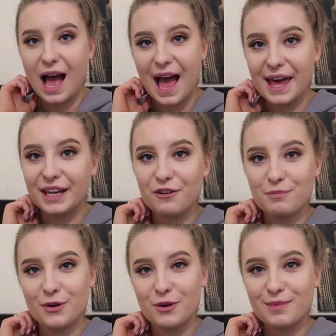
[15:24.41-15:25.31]
and I've
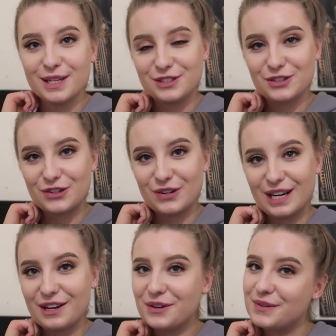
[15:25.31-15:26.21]
put on my
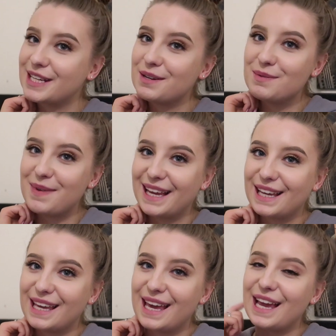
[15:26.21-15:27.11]
story who's gonna be
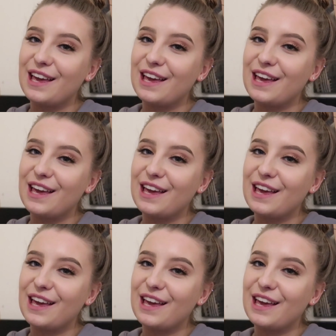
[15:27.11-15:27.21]
making it,